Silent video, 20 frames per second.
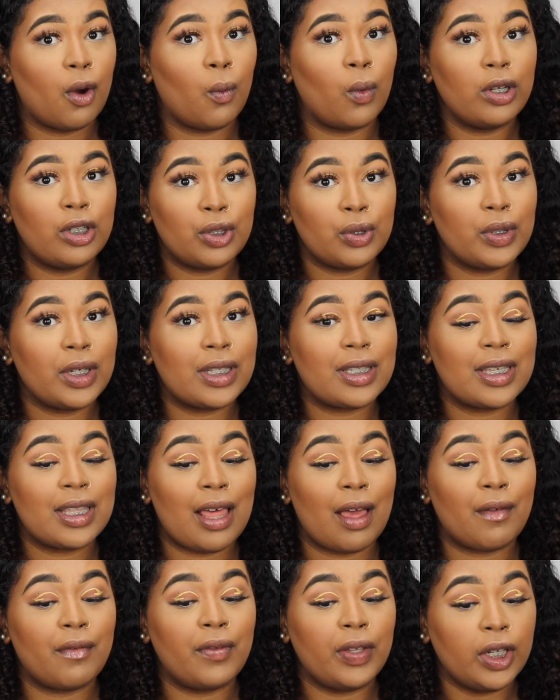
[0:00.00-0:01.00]
Once you get to
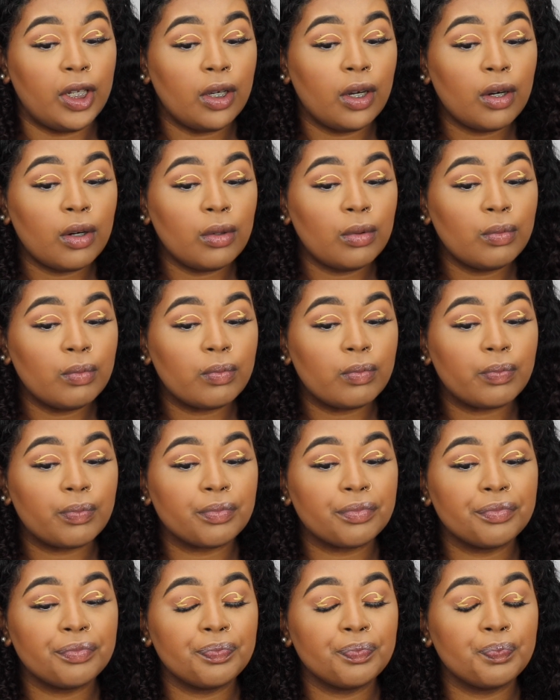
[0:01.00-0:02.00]
that video,
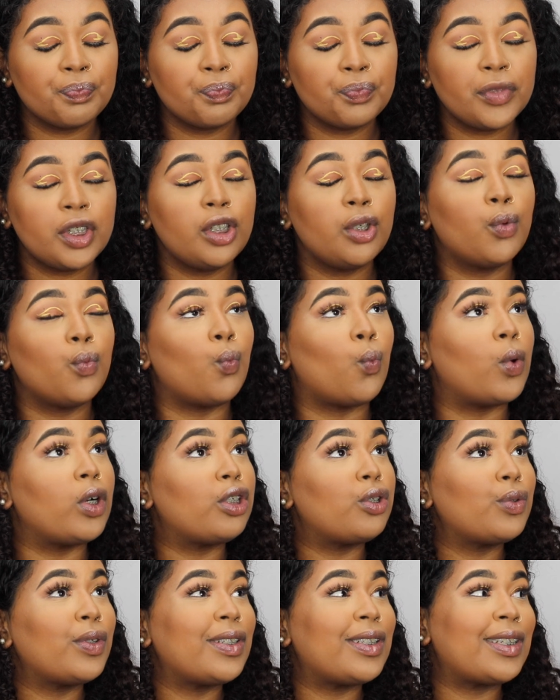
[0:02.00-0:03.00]

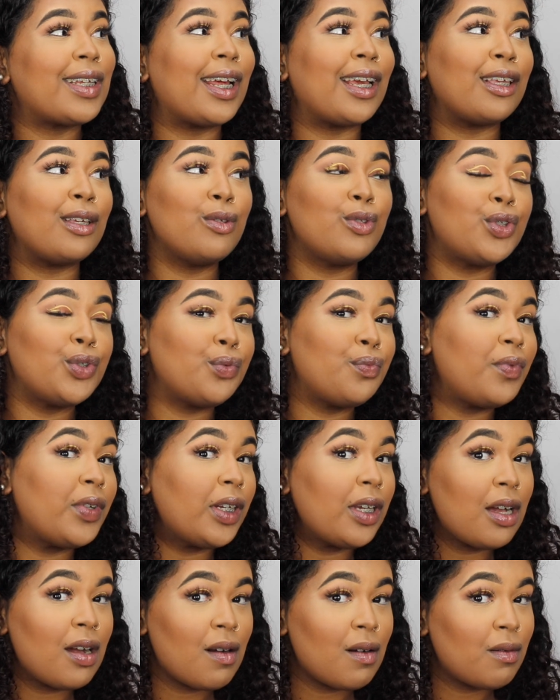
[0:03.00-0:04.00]
once you get to that YouTube
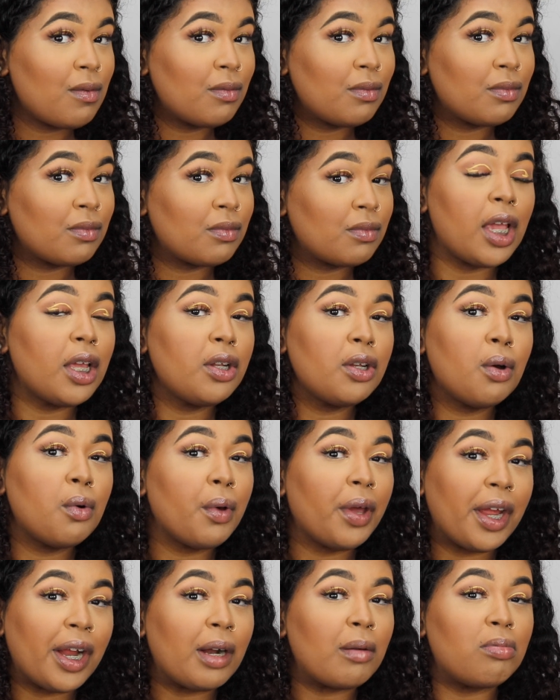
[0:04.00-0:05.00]
video, ain't
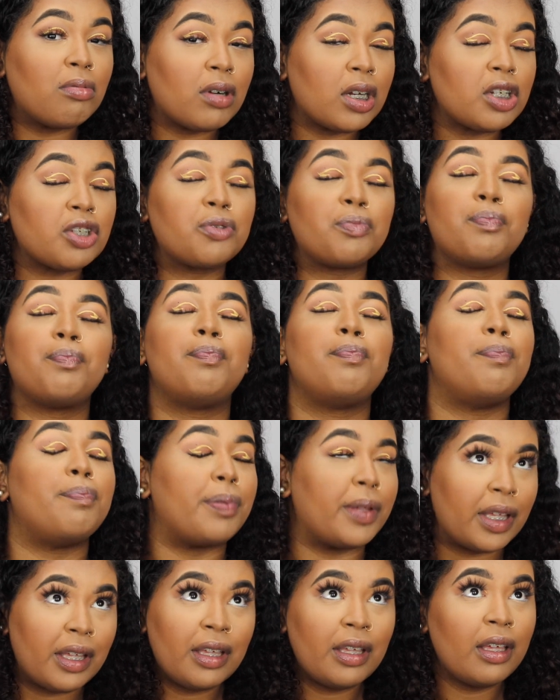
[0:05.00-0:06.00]
no airbrush,
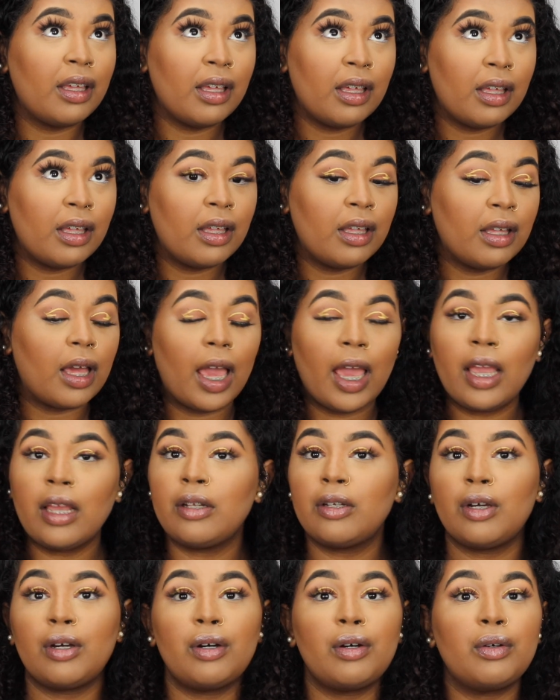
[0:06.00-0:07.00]

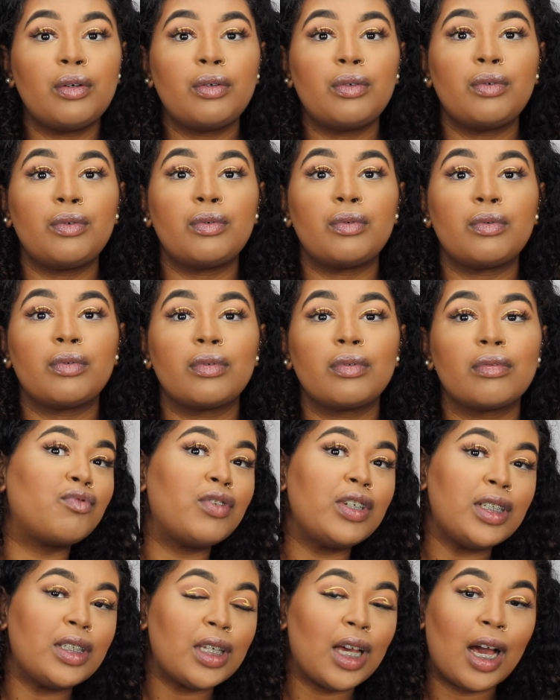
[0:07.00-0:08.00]
ain't no
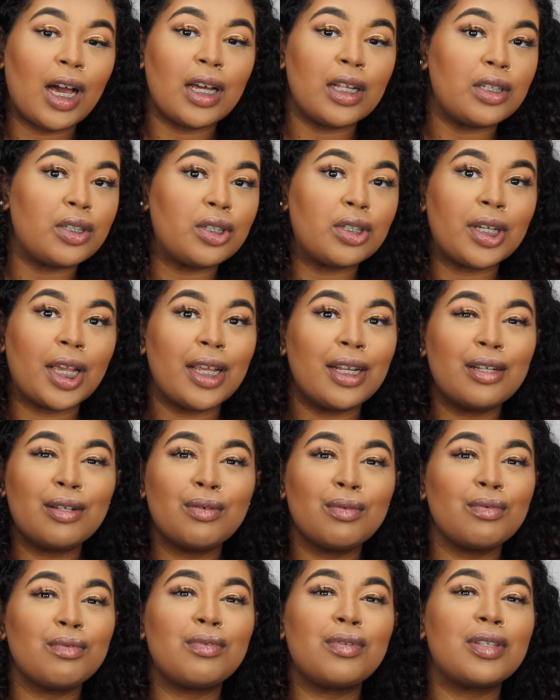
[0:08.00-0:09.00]
retouch, ain't
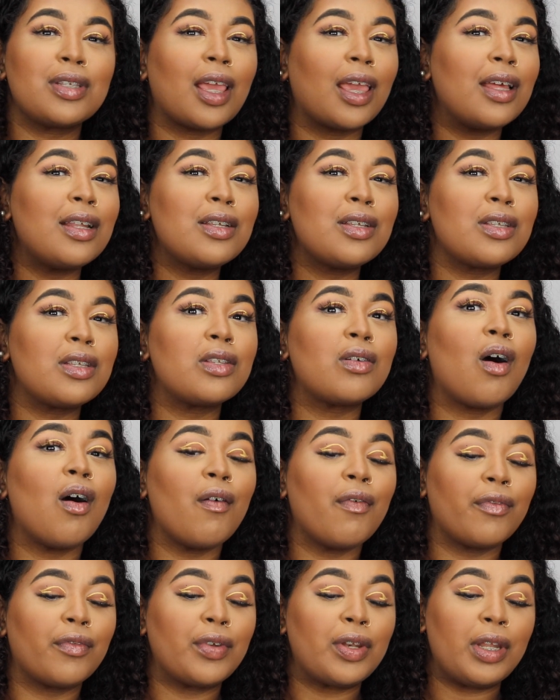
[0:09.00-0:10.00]
no skin
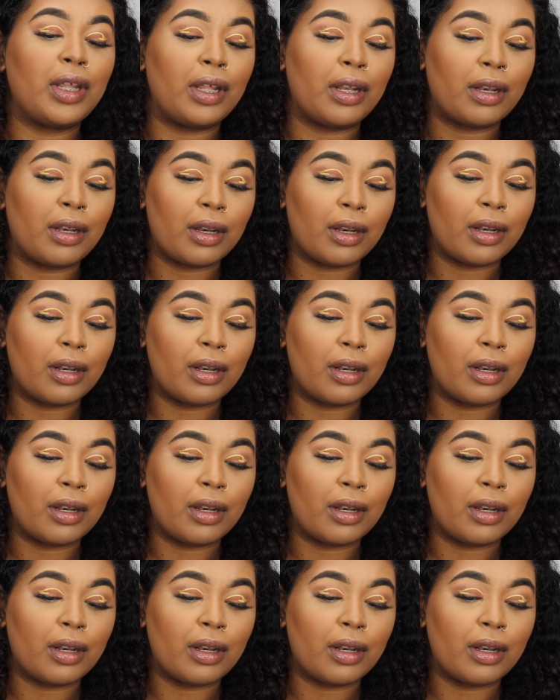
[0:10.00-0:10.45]
softening.